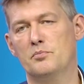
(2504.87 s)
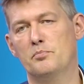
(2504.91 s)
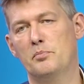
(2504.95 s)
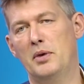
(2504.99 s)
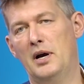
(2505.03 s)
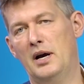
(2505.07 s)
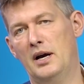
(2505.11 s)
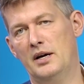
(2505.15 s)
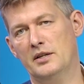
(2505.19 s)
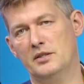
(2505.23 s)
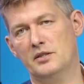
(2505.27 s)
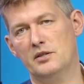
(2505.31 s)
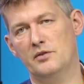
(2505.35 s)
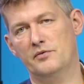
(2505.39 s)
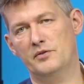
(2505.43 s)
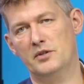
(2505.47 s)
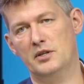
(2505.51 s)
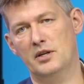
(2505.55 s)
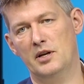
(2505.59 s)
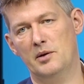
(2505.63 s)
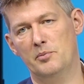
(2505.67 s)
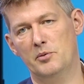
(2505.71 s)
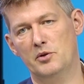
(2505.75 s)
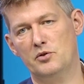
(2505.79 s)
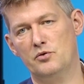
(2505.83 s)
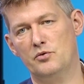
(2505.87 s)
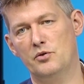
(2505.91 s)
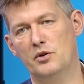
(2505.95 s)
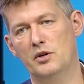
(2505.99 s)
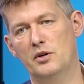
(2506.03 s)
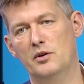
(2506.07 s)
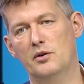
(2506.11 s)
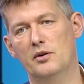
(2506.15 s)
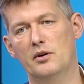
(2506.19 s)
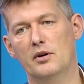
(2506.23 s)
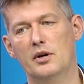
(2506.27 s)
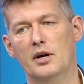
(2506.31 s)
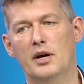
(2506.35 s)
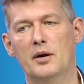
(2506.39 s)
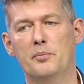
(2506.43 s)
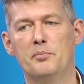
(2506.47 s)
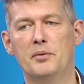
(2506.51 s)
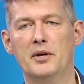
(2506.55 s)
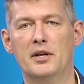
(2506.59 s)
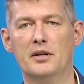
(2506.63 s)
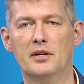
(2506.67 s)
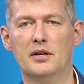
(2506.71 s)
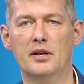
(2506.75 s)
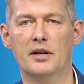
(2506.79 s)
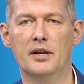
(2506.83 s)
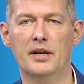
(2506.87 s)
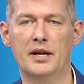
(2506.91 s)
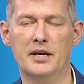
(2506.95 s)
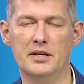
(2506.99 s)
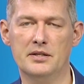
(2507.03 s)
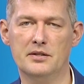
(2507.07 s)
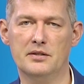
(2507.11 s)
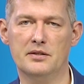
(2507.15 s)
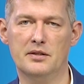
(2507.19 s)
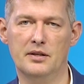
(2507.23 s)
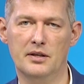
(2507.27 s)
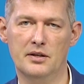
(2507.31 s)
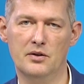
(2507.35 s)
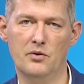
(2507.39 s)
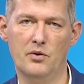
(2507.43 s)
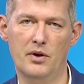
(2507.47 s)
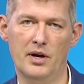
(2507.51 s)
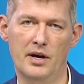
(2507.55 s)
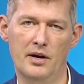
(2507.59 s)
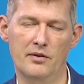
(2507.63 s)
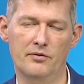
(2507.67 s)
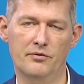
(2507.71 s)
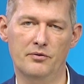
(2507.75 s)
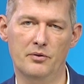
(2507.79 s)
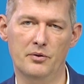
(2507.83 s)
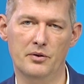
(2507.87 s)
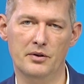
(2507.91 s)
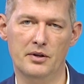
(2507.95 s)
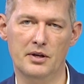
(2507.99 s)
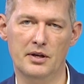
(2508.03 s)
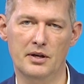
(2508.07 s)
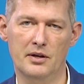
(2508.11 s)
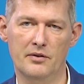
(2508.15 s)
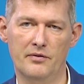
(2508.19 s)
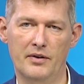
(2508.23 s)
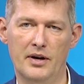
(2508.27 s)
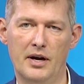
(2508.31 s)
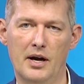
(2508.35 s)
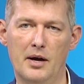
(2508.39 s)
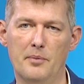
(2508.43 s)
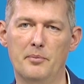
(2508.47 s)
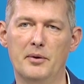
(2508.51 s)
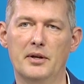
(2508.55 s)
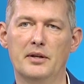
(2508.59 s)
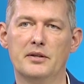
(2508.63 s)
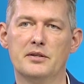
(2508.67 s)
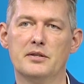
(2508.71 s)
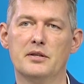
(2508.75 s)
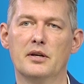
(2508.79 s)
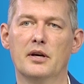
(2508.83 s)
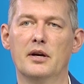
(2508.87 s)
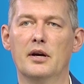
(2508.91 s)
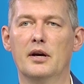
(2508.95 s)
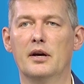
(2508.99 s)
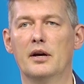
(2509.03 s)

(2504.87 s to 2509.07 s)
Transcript: parts of telemetry a bit less than you have for the environment,